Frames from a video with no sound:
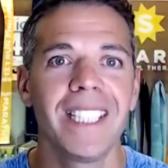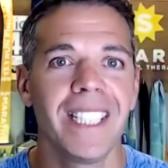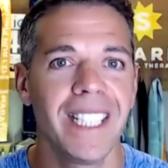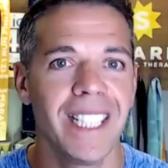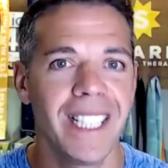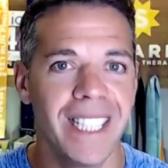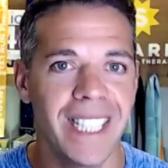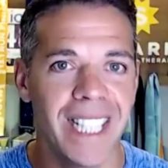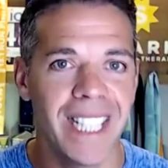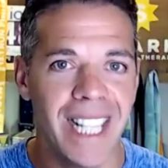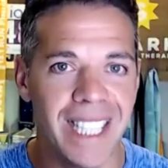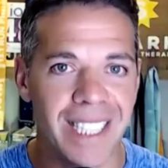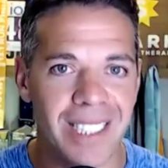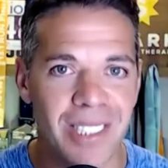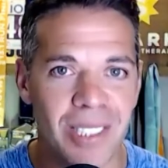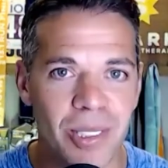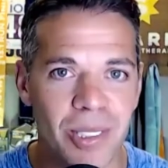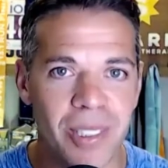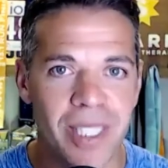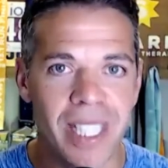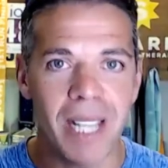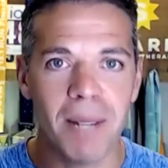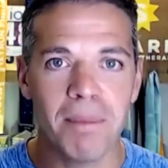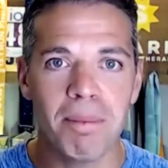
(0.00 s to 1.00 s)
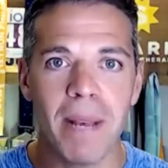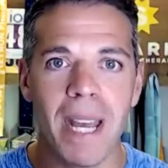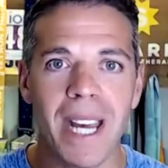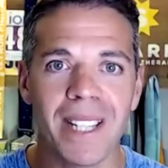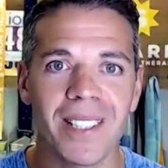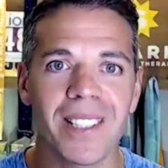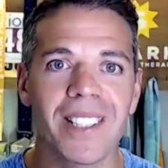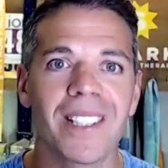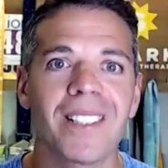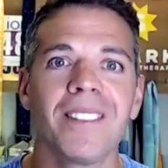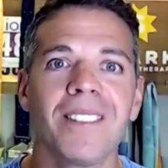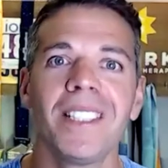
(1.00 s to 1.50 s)
And as you get
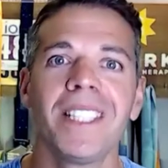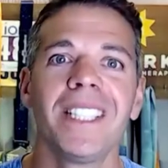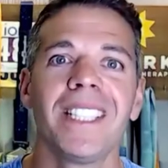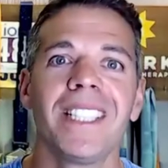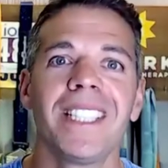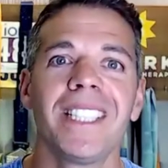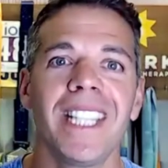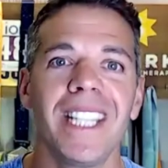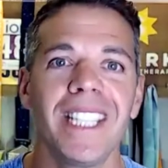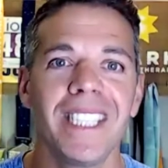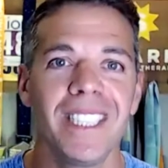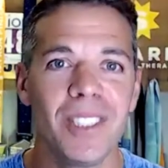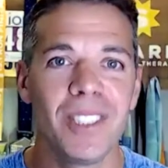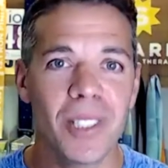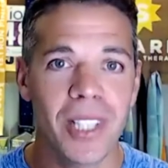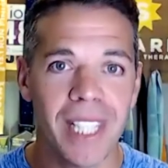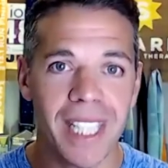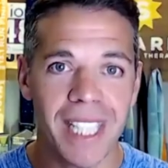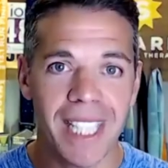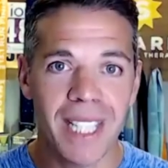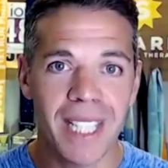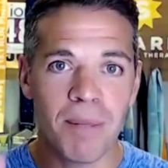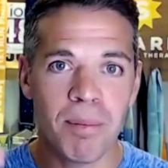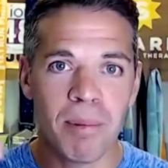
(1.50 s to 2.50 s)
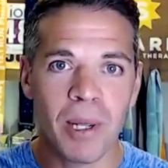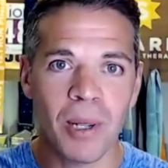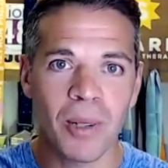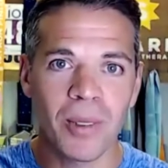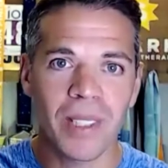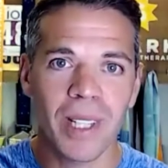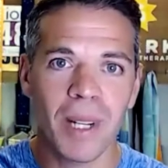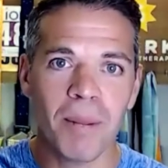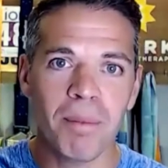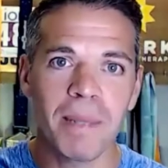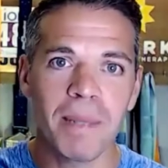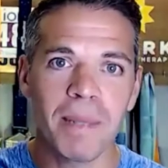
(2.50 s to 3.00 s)
better, then you can keep
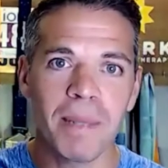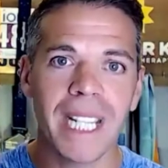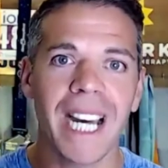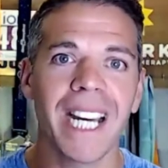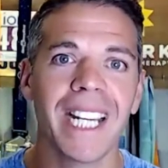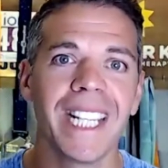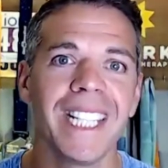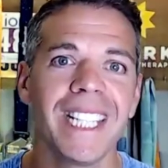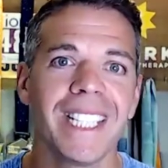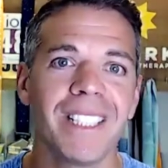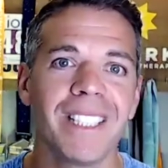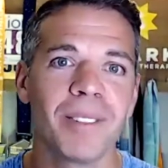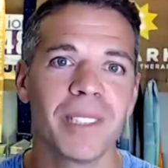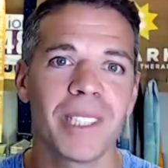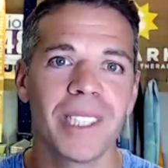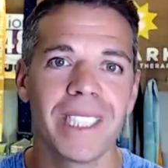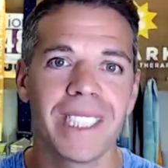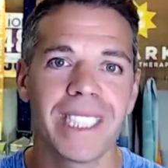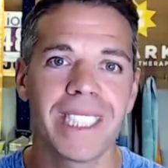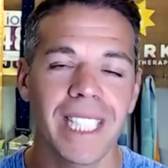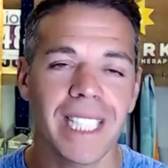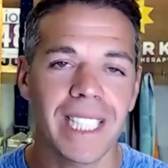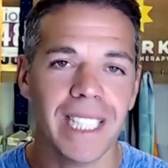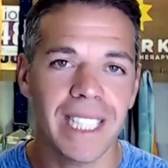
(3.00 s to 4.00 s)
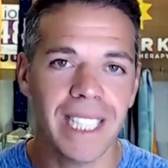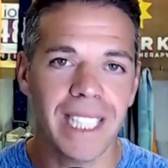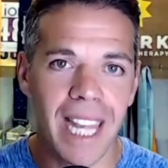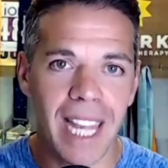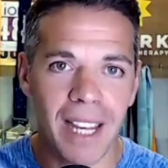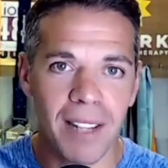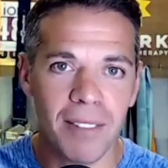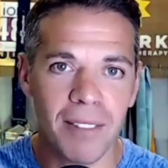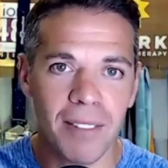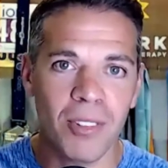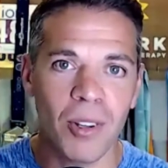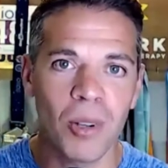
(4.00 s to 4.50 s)
going up in height, where you take like a
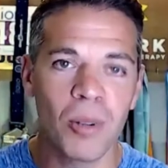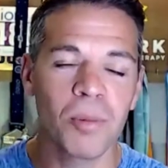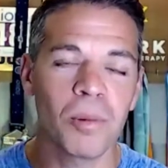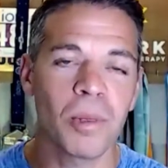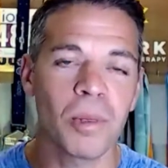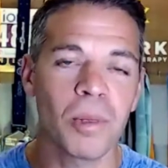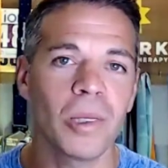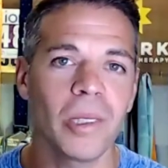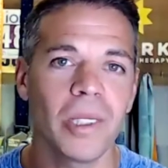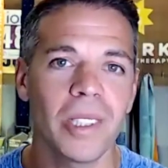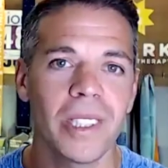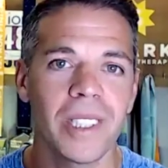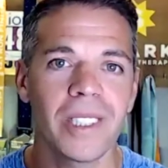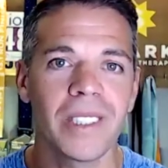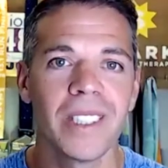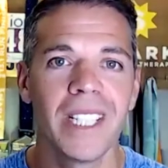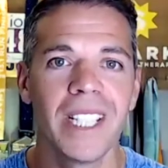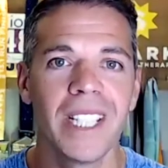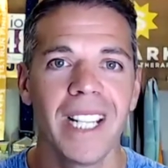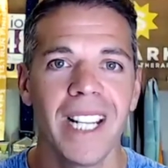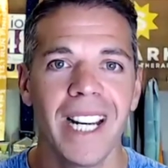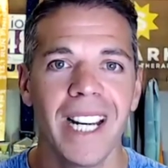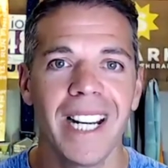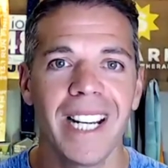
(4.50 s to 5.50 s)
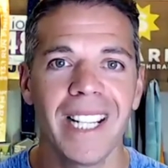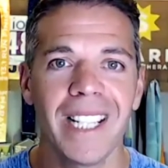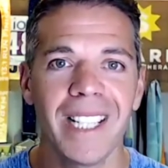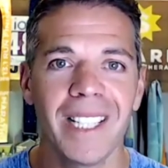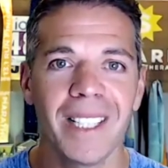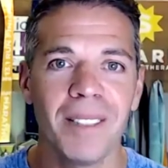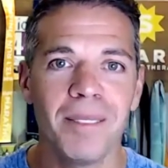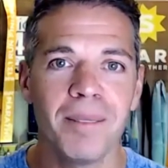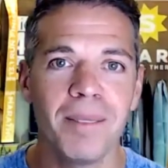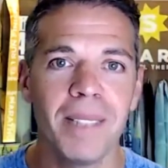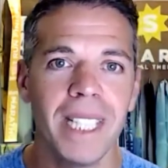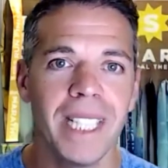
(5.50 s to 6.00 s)
half foam roller,
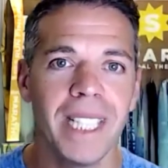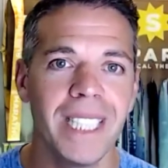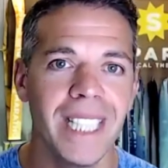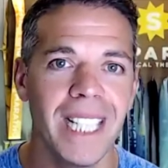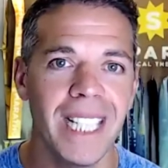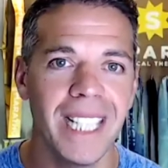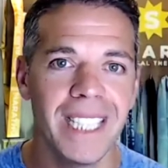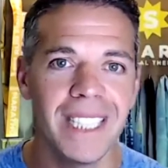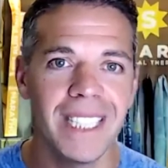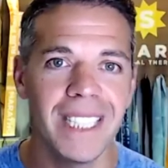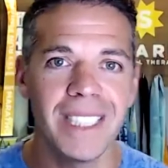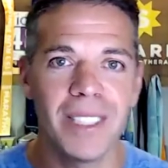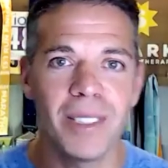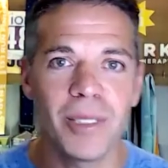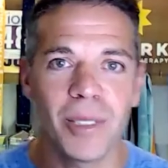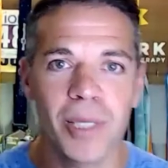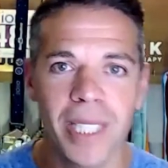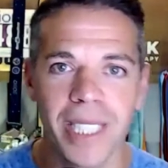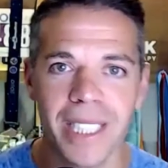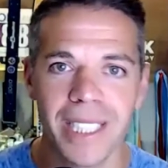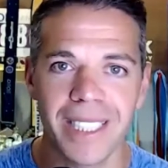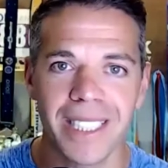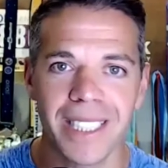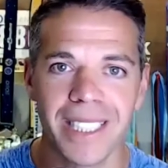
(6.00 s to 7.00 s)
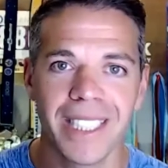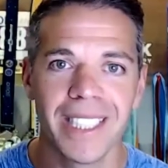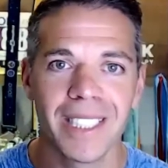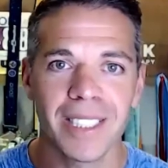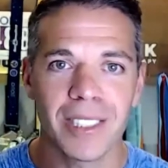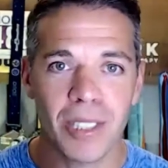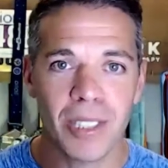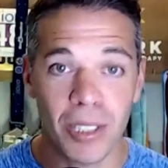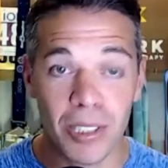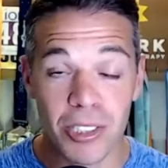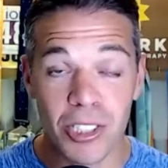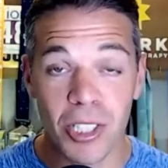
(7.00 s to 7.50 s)
and then you can
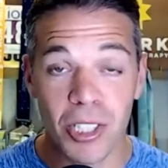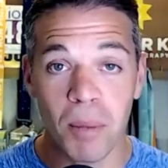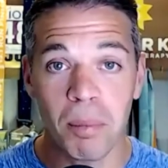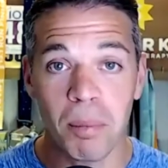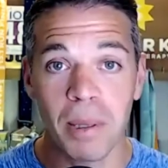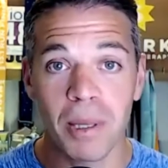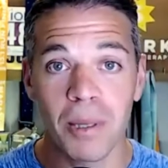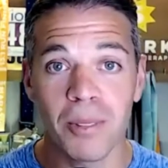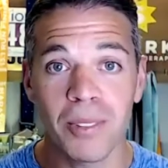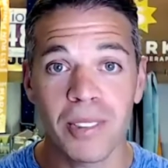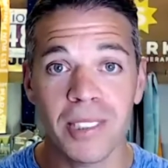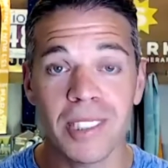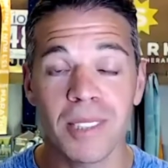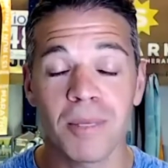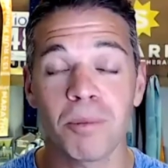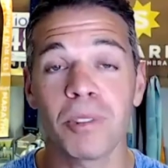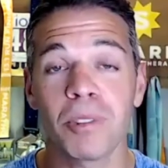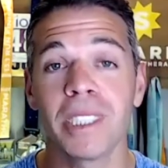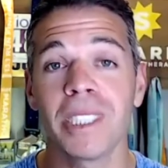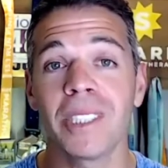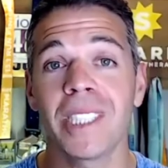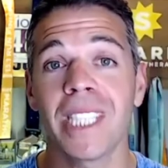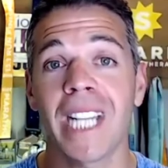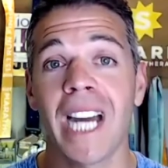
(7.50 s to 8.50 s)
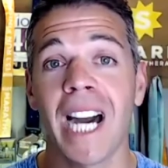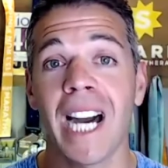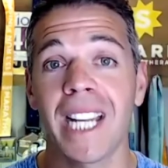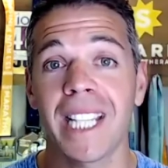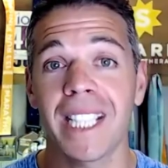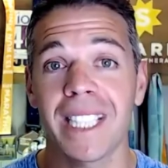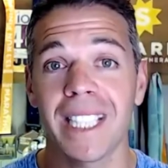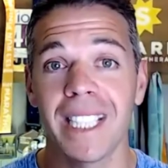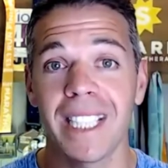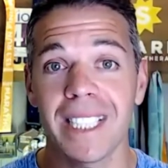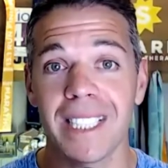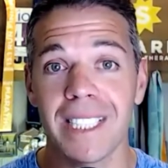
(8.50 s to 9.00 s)
start jumping over some really high
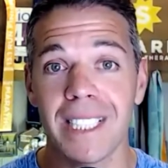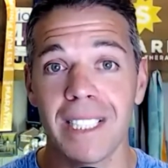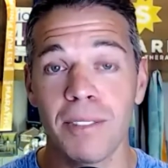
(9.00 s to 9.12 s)
things.